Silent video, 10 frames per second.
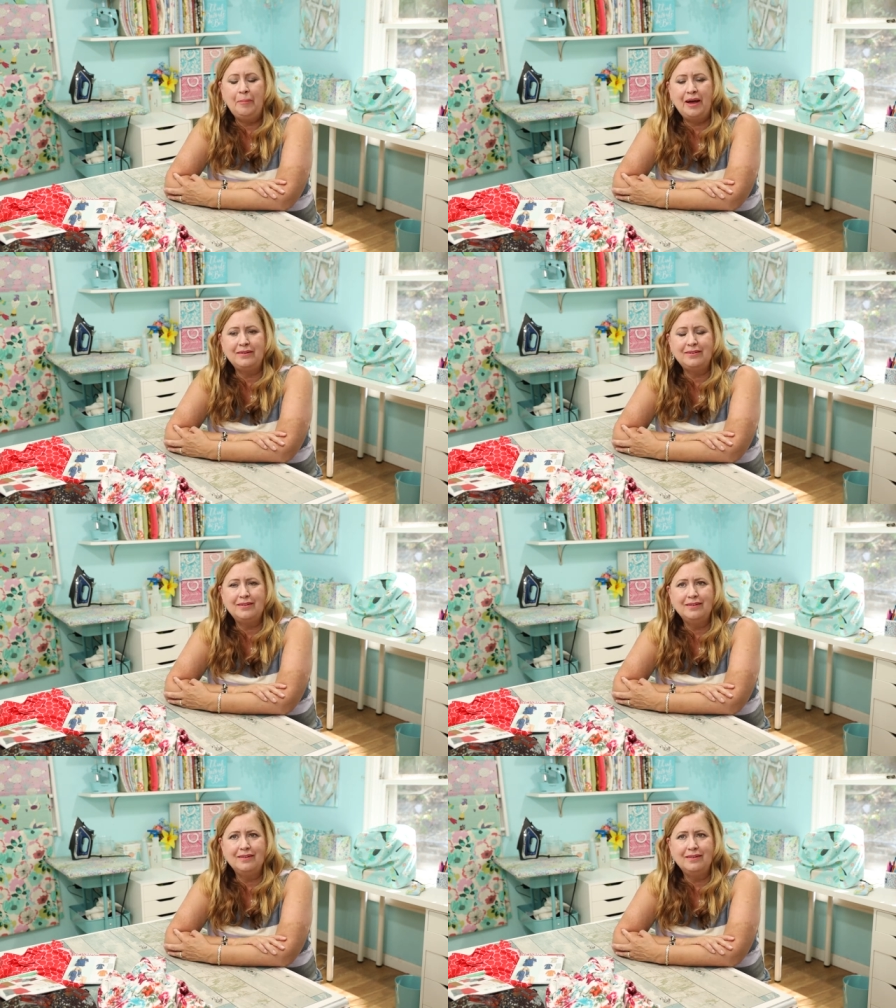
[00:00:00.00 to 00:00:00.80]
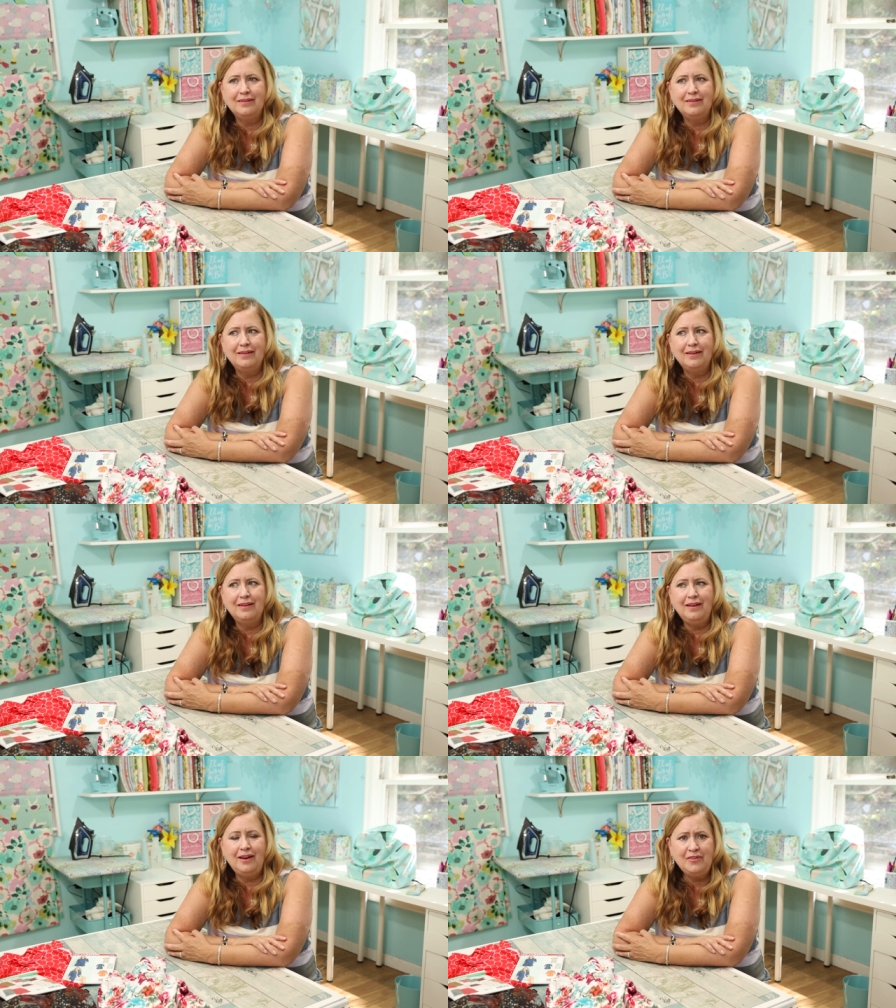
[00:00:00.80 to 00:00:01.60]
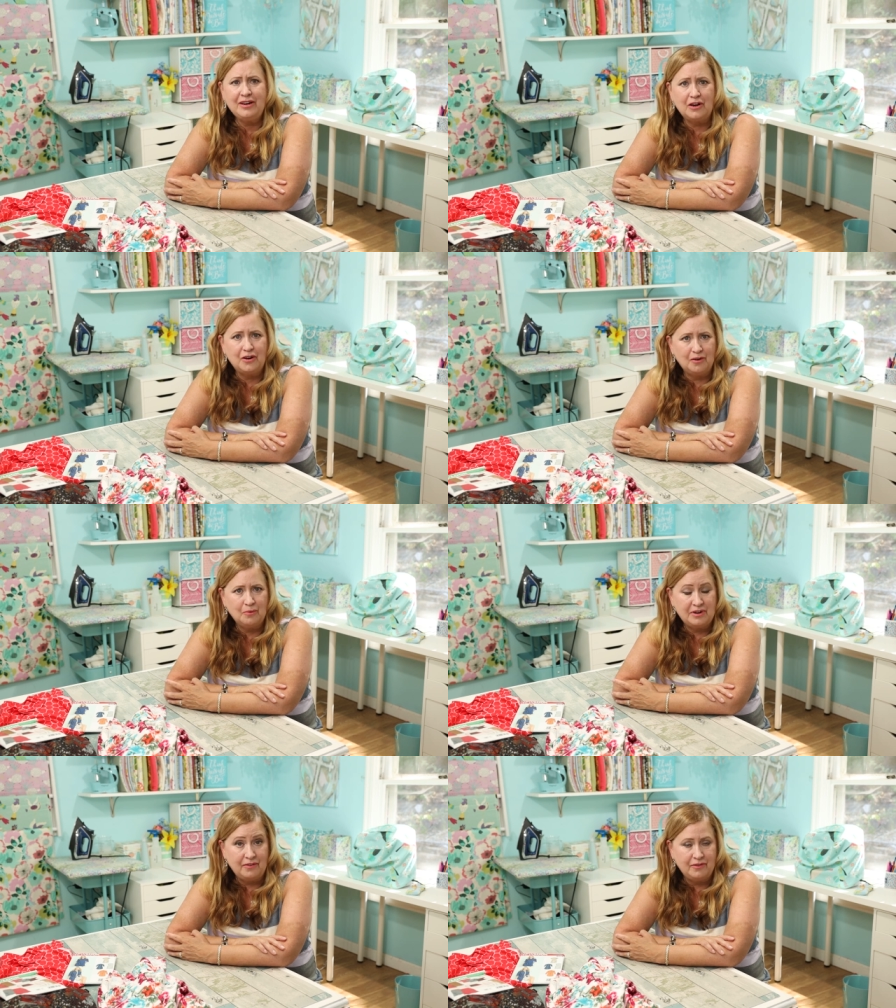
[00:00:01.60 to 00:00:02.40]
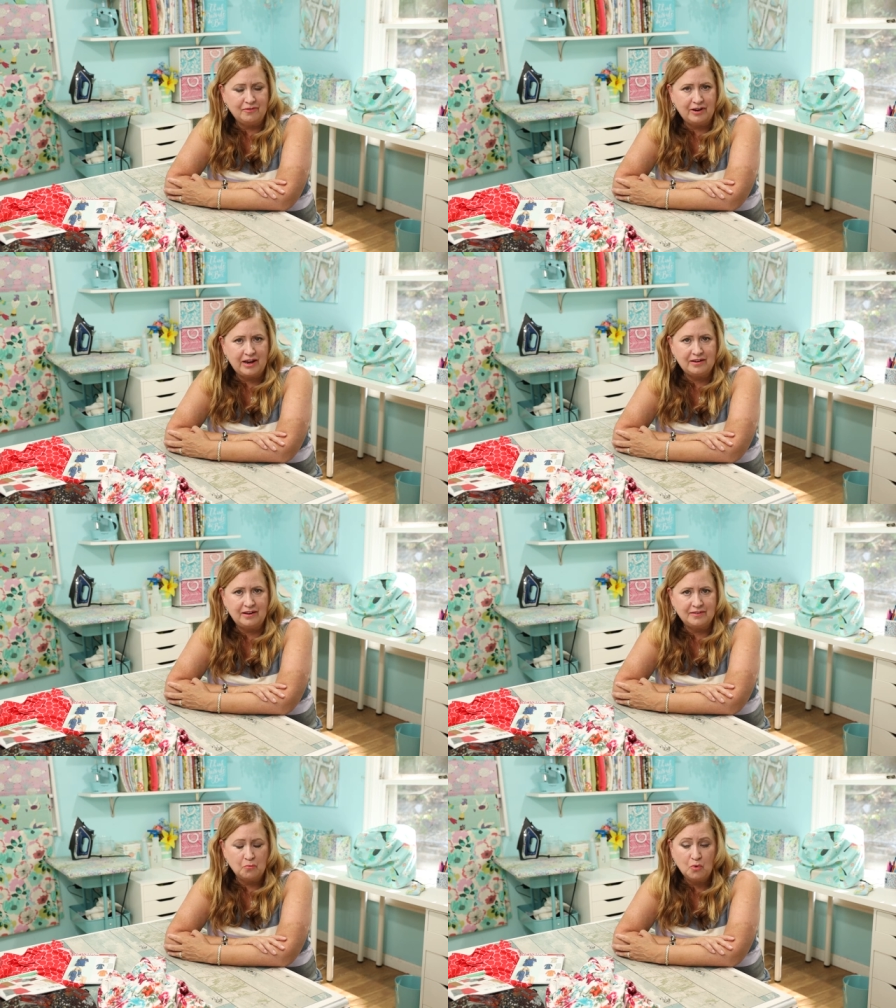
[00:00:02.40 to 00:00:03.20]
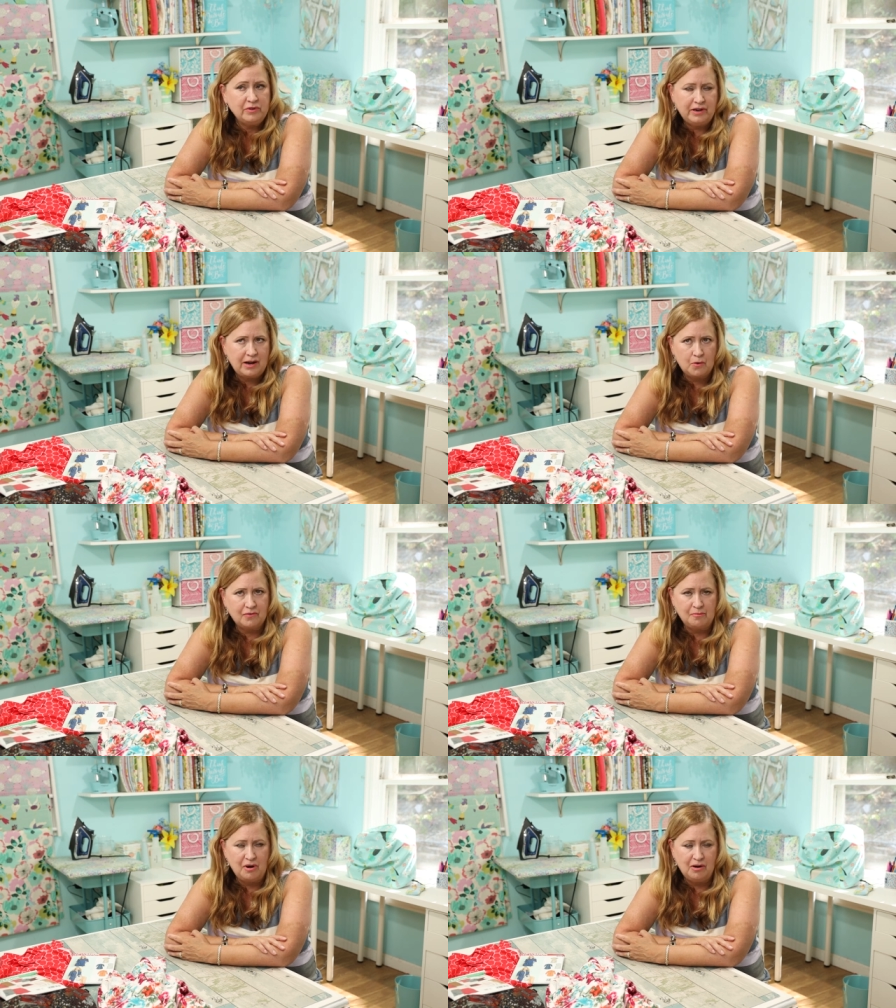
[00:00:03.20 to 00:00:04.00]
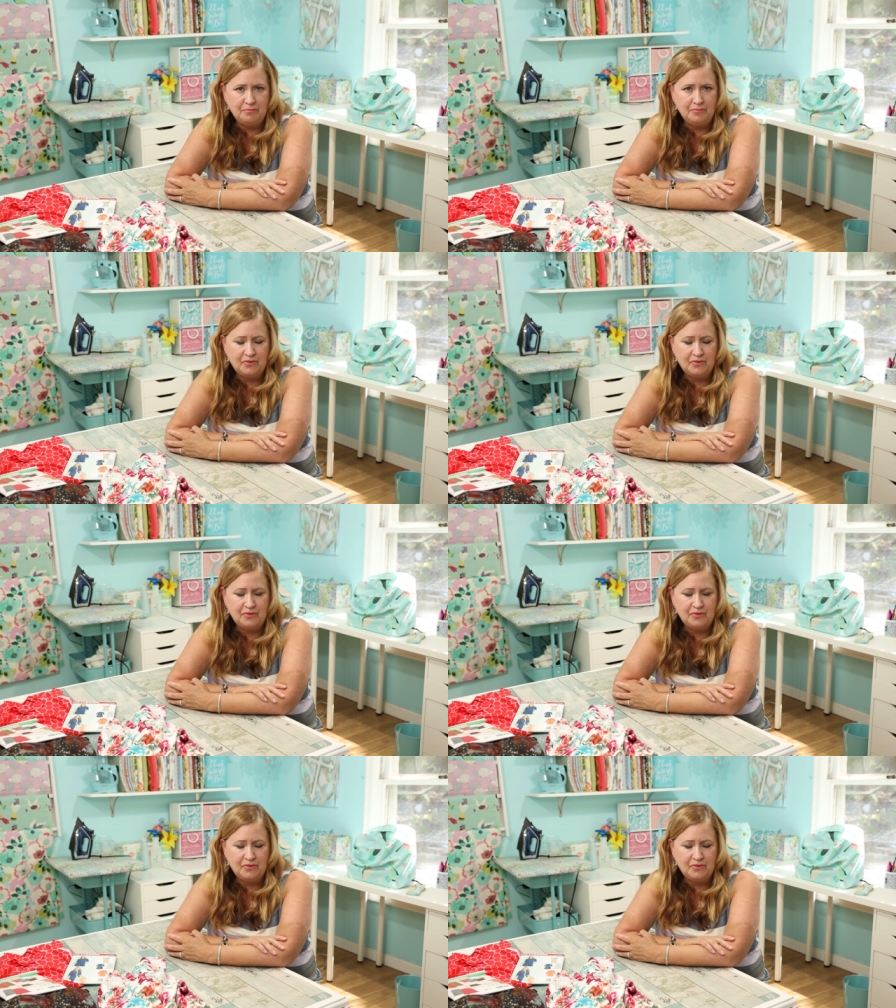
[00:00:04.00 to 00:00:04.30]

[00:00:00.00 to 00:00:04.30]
But every year we're down there for eight days and we're only an hour from home.